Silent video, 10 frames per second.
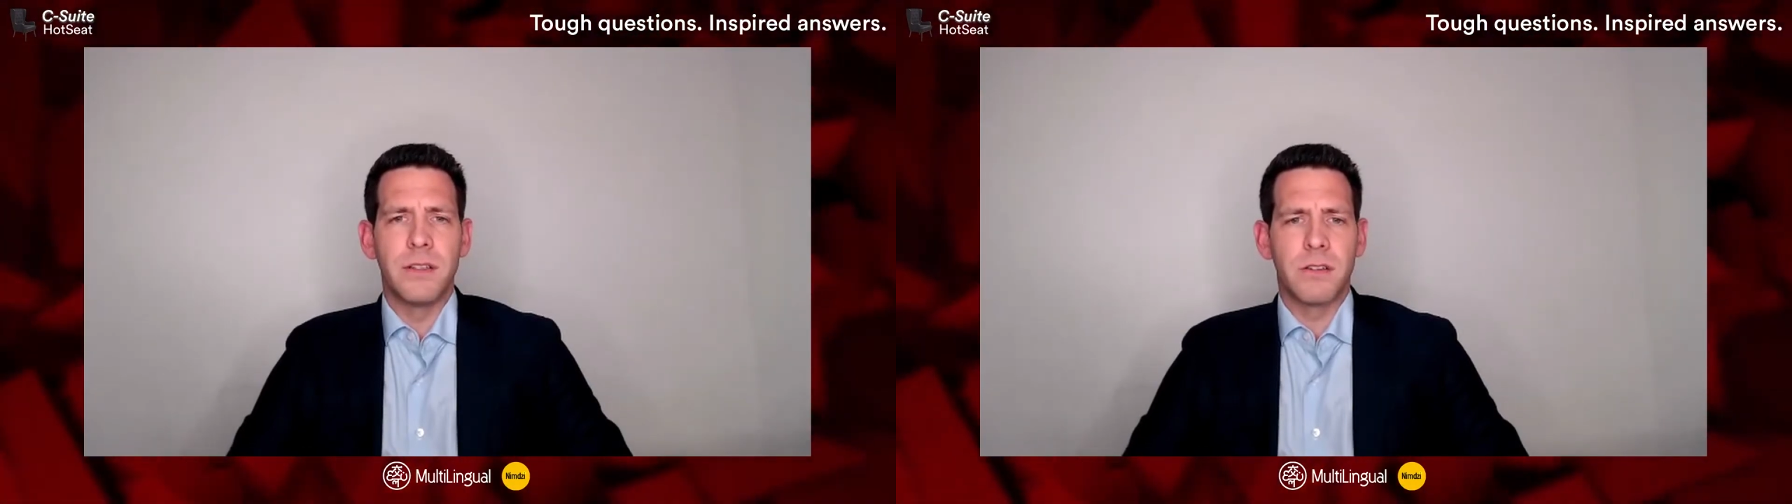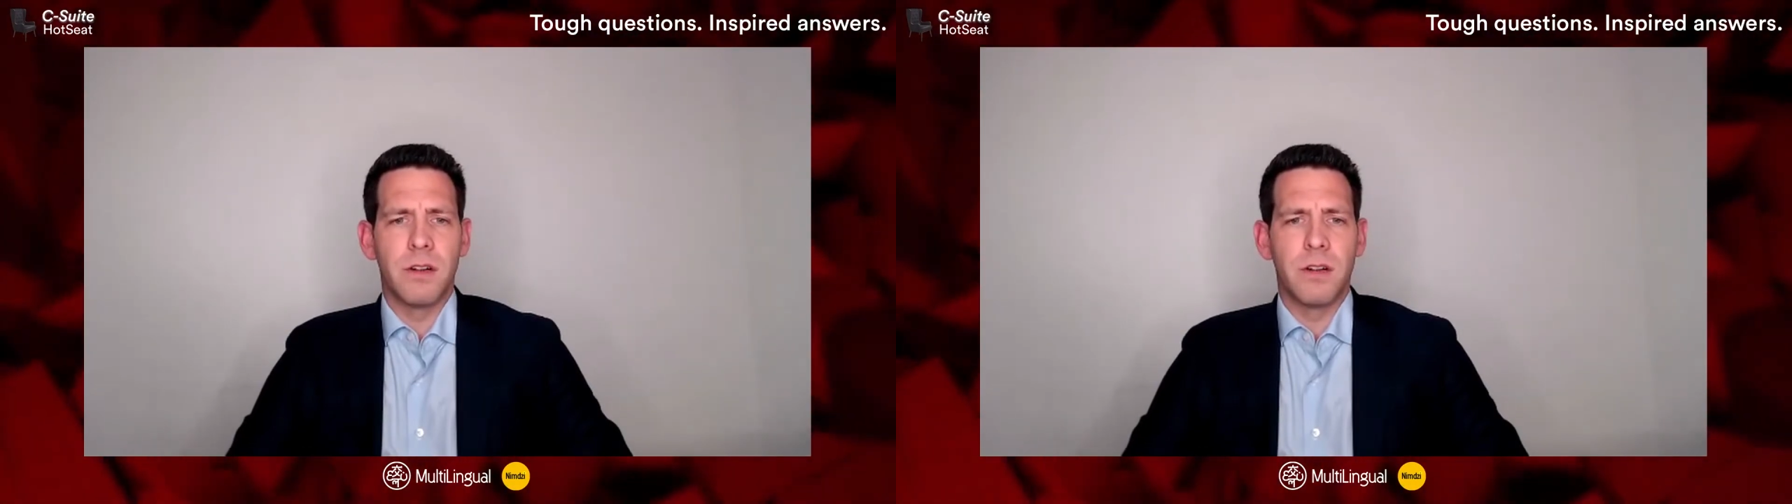
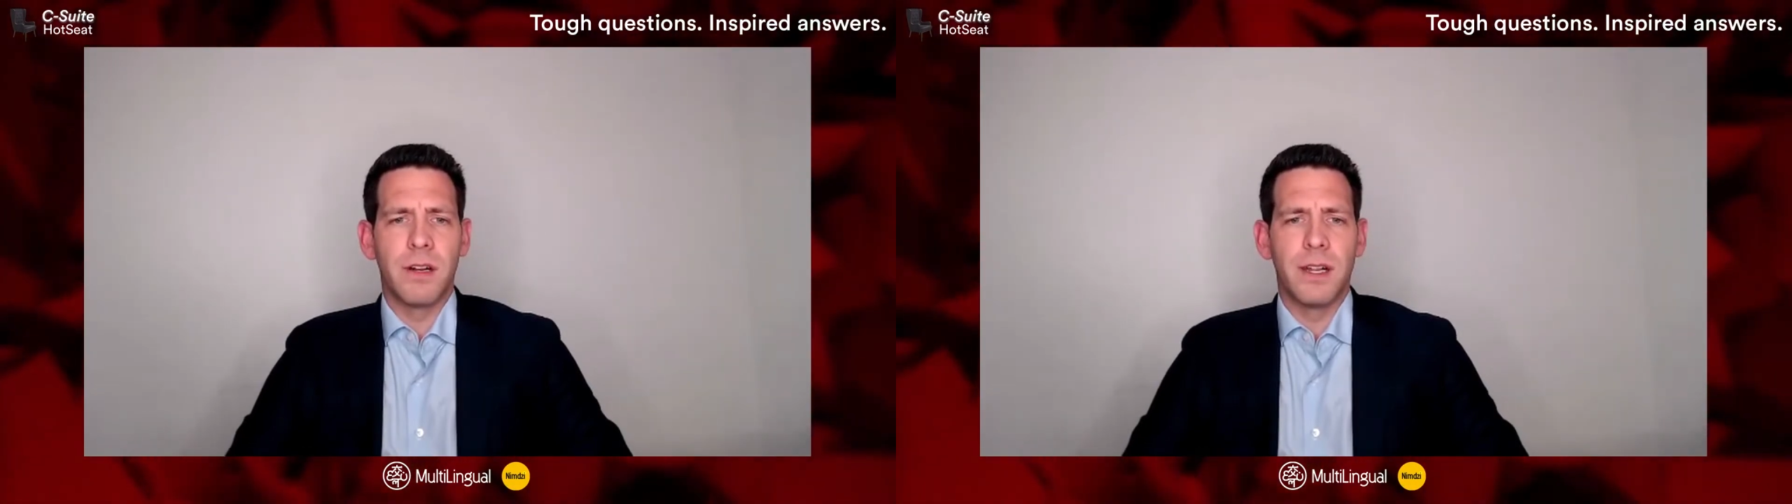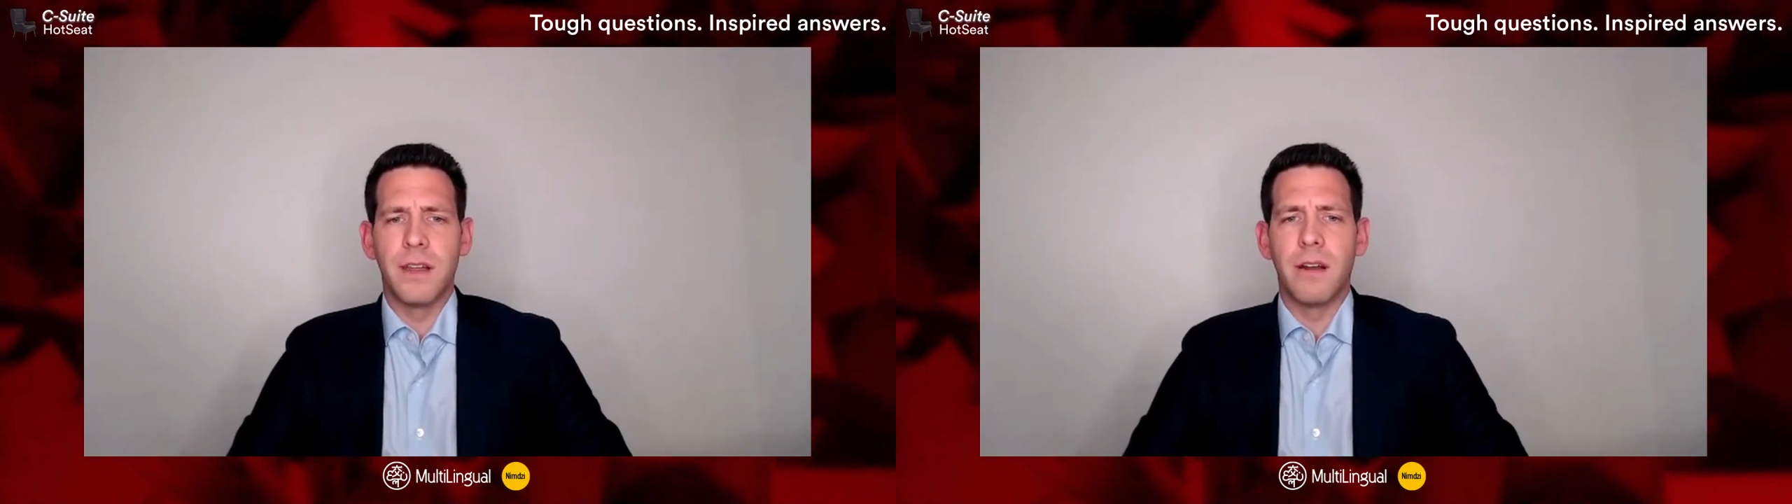
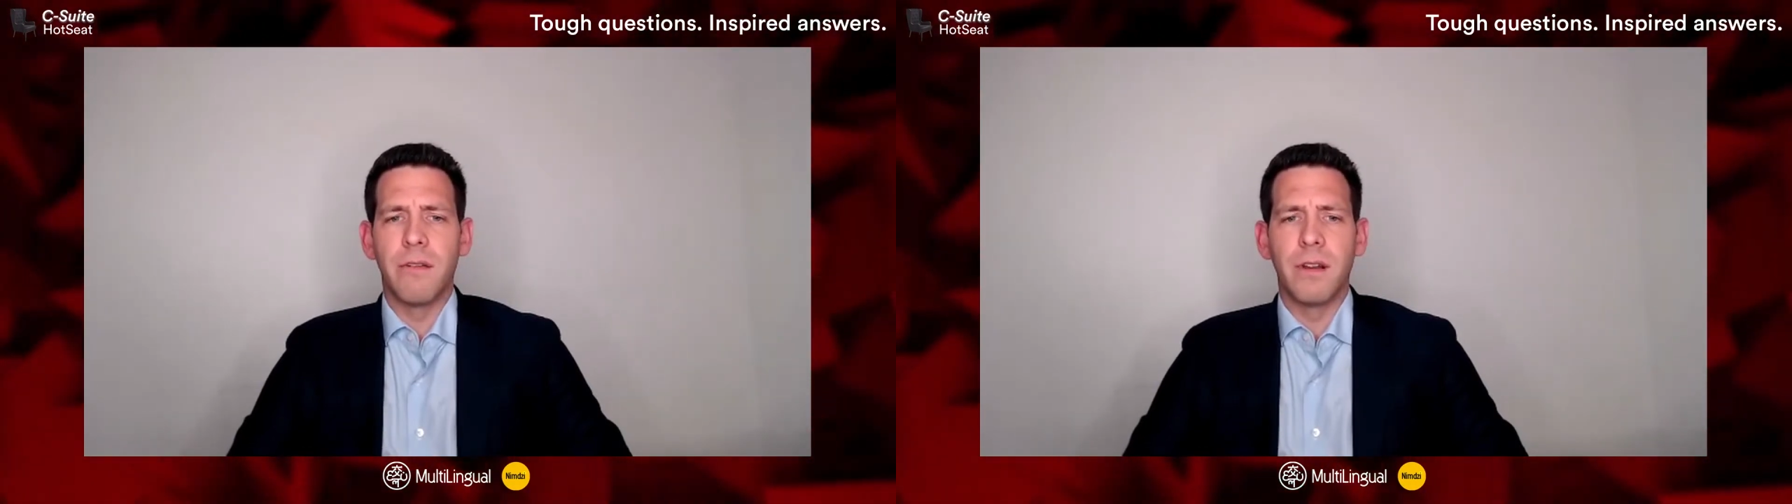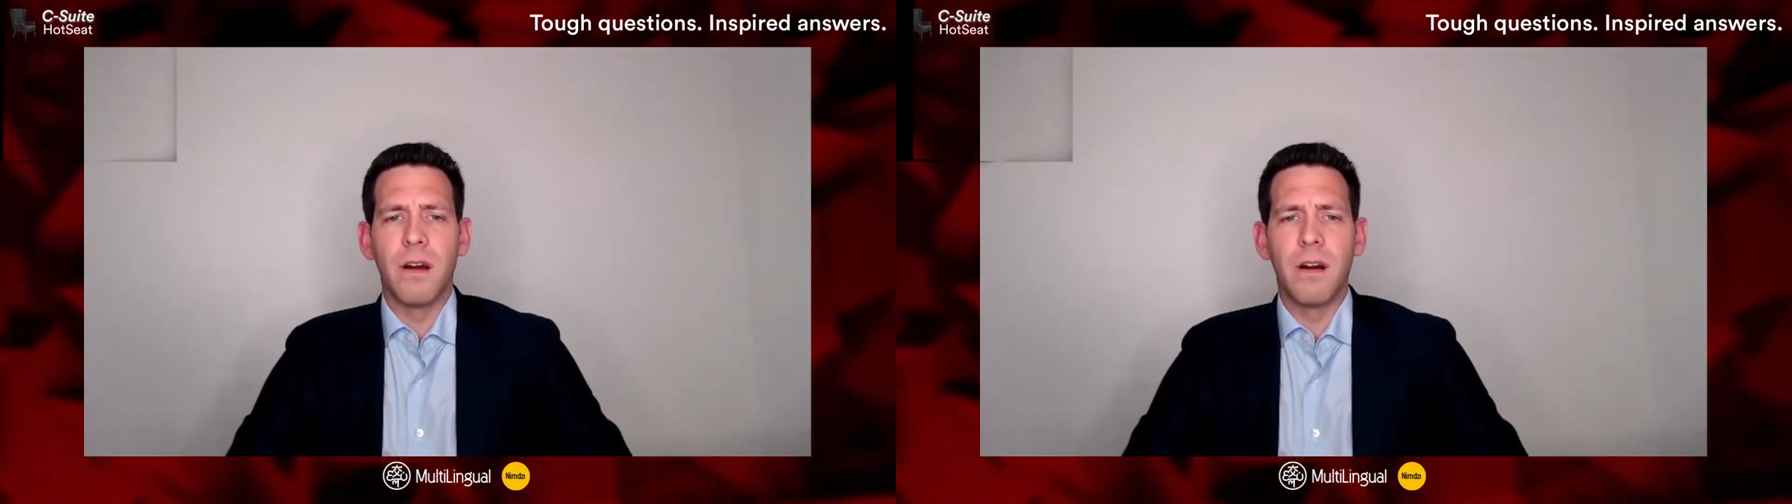struggling in that
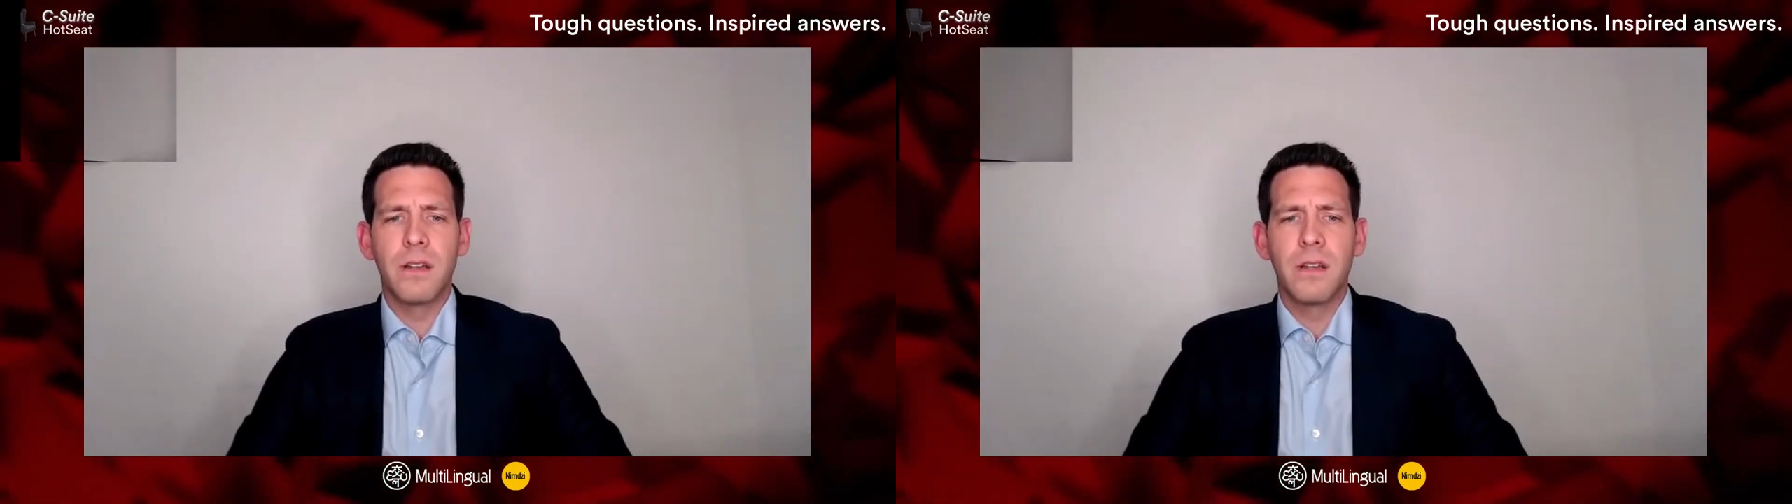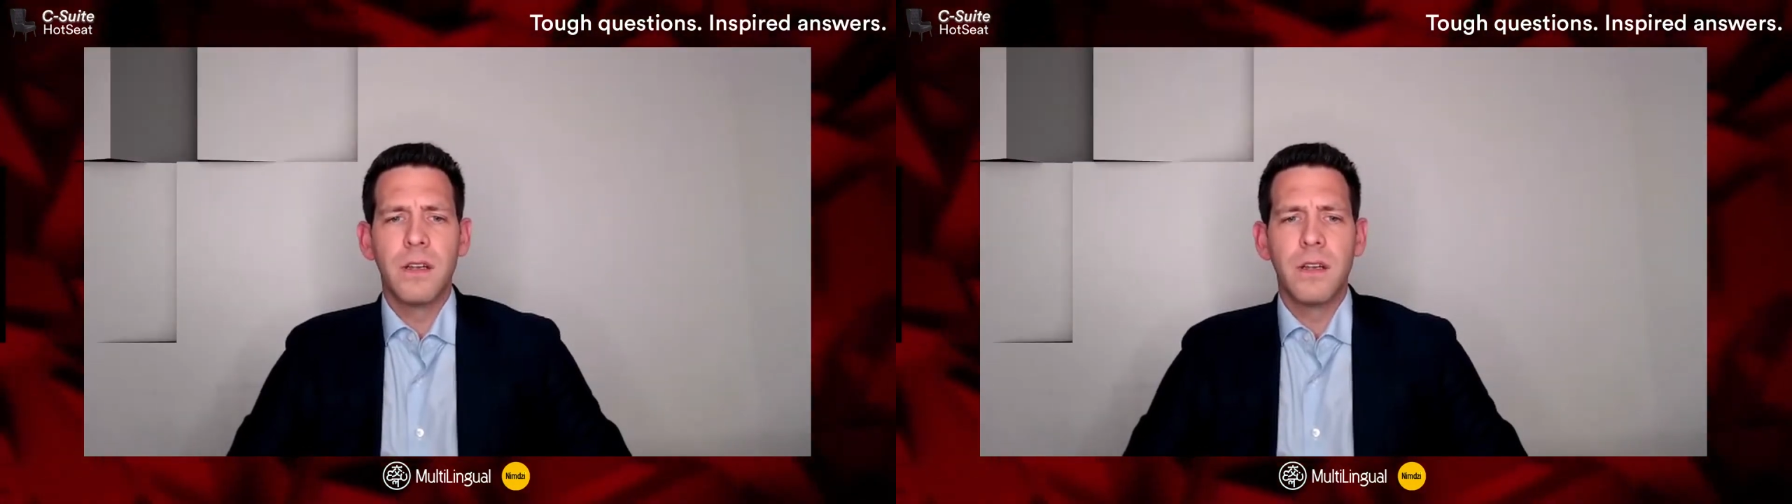regard.